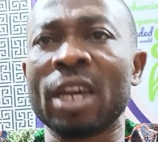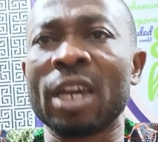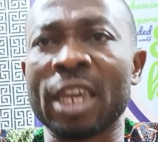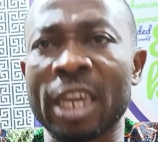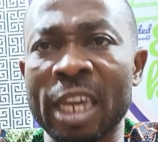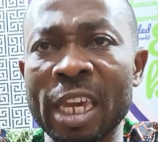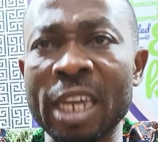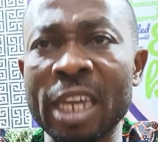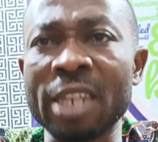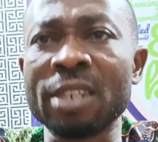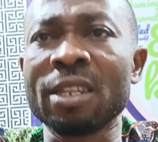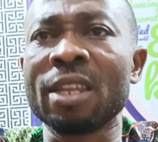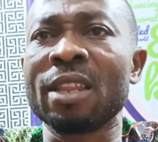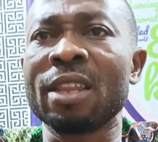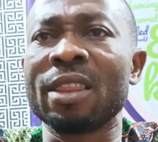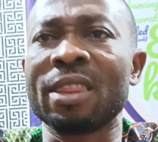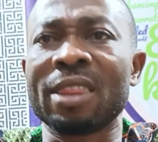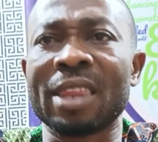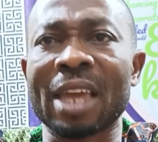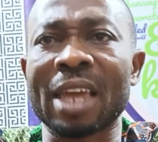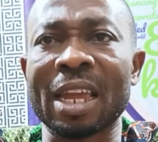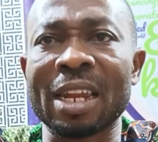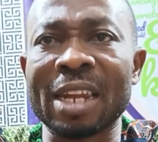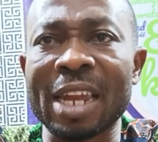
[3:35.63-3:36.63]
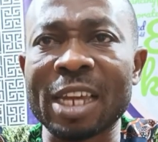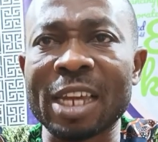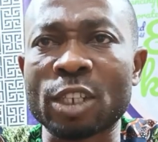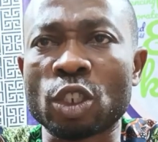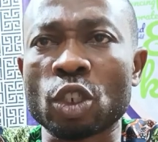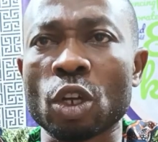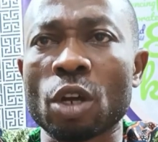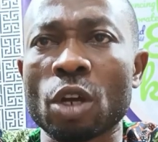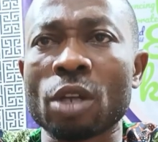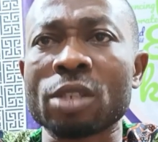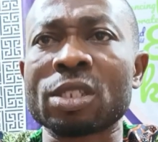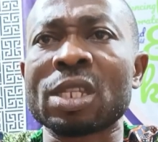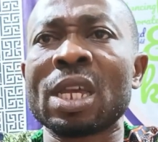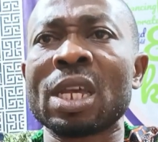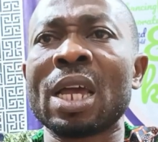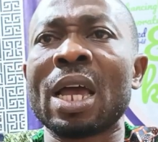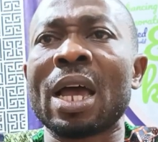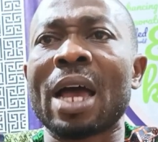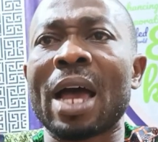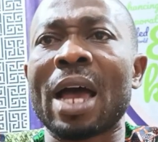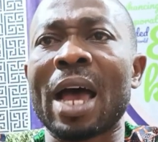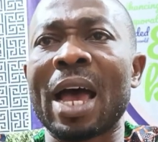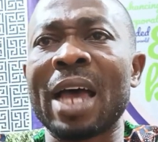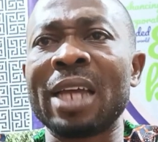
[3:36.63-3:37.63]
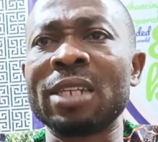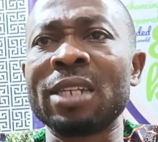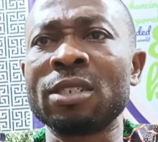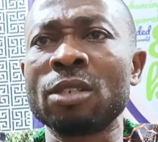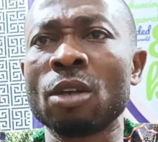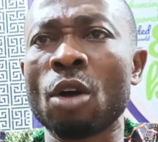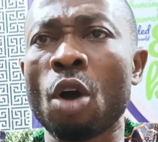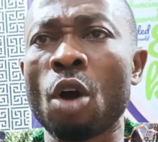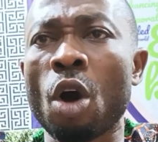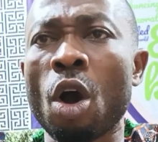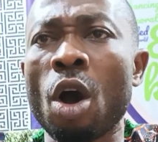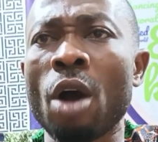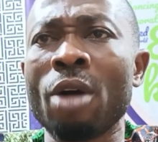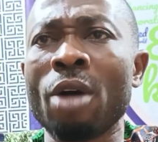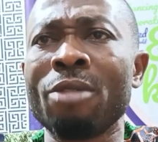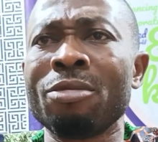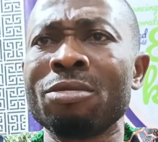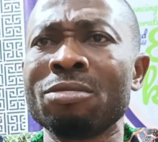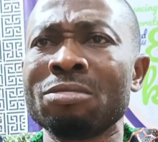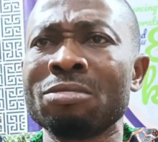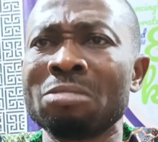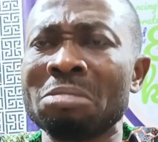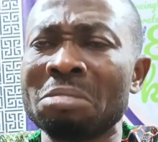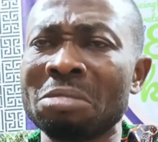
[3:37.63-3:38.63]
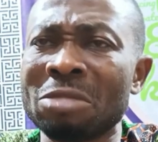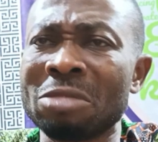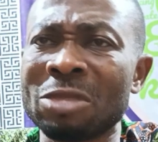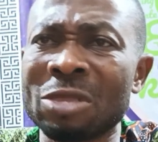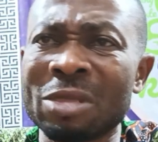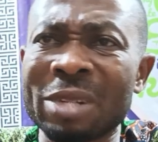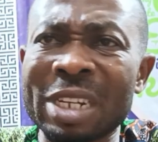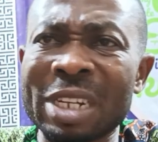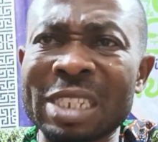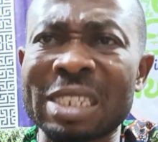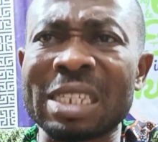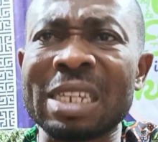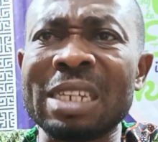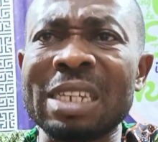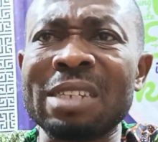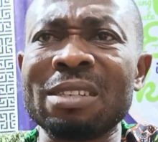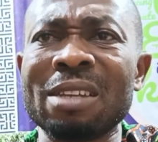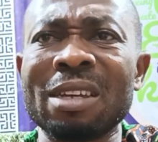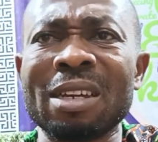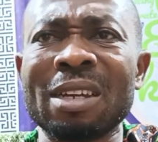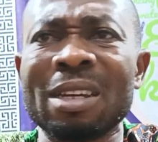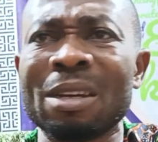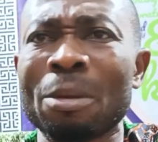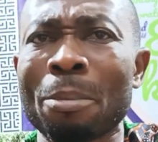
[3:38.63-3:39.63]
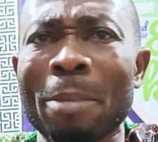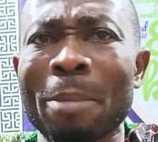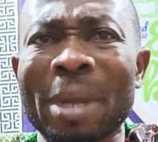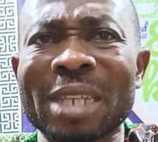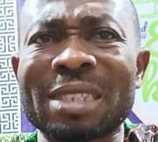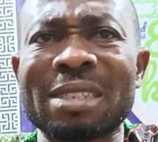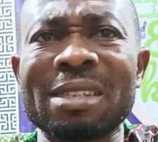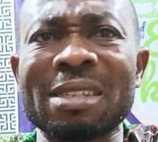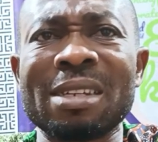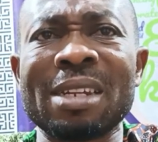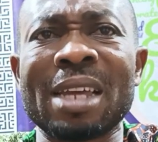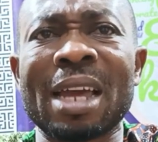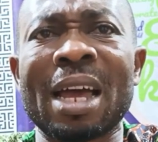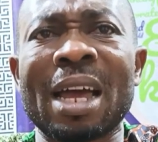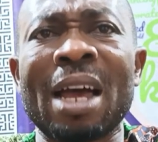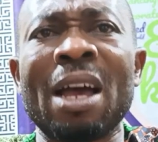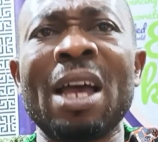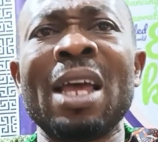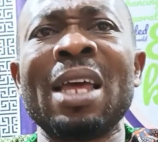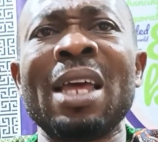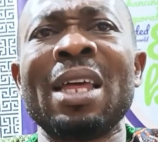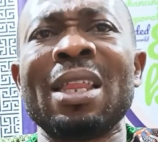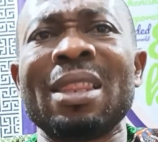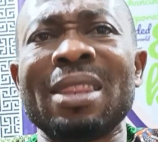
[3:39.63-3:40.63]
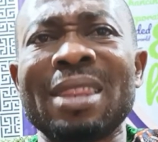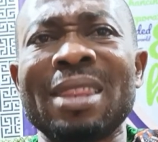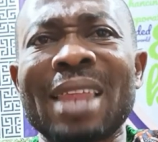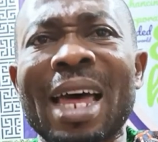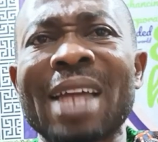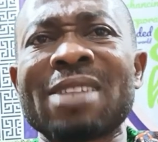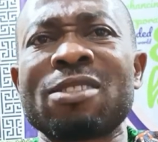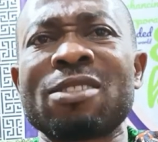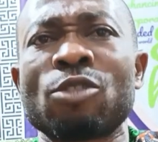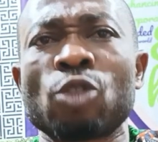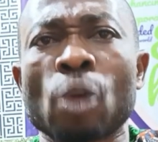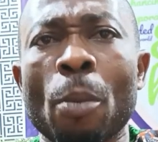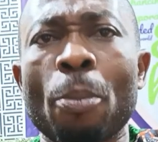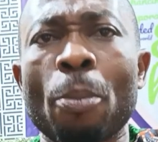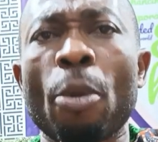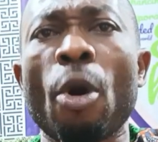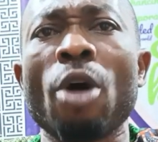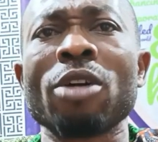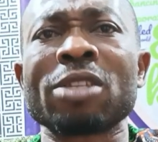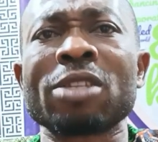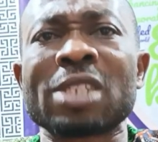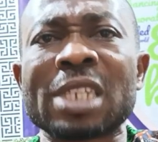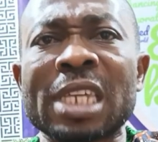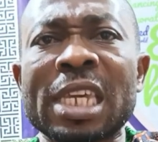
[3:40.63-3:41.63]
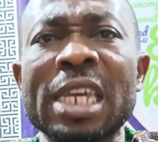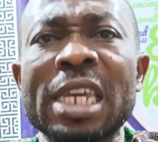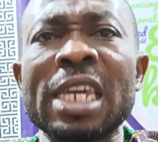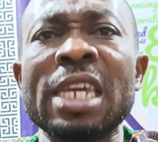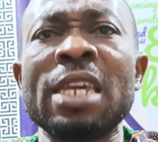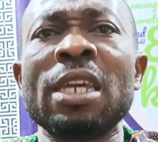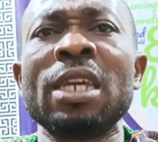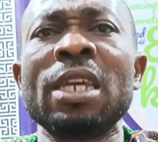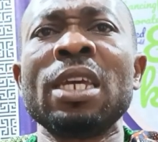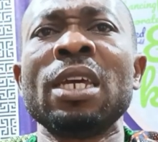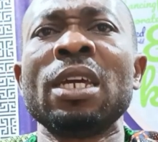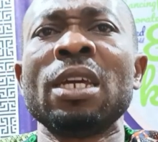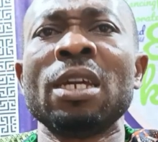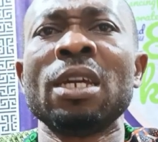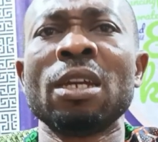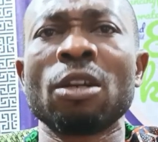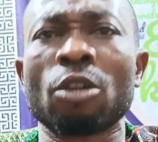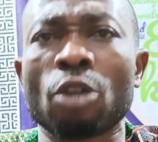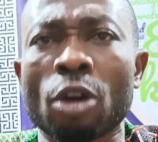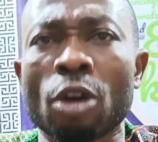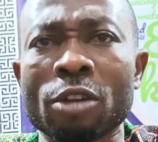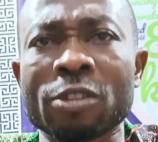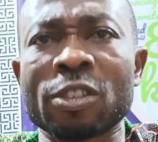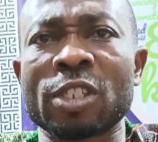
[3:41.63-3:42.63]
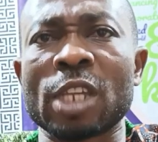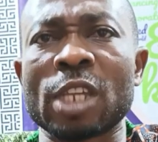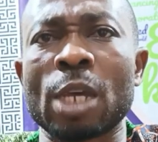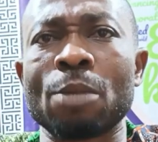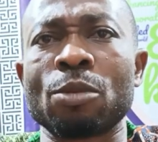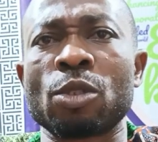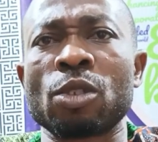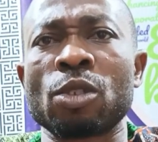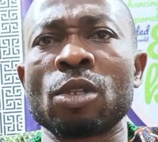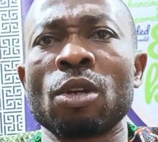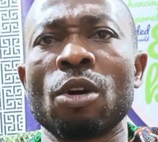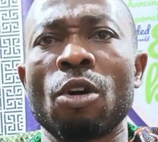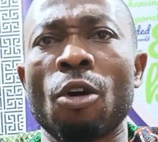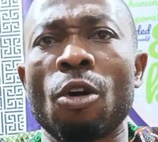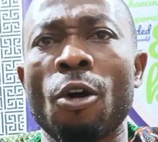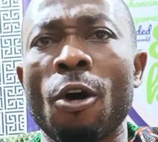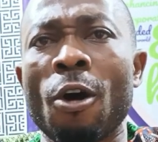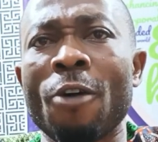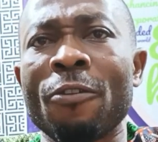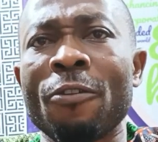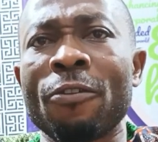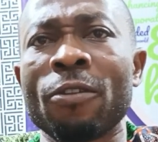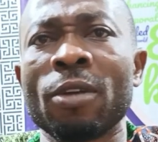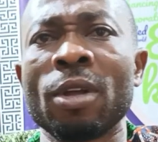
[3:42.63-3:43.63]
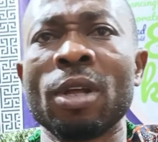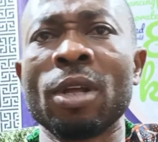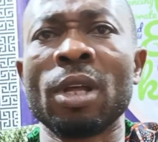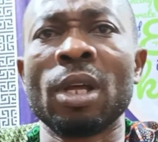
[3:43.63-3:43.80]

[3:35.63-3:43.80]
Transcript: in their lectures and or written material that support key concepts of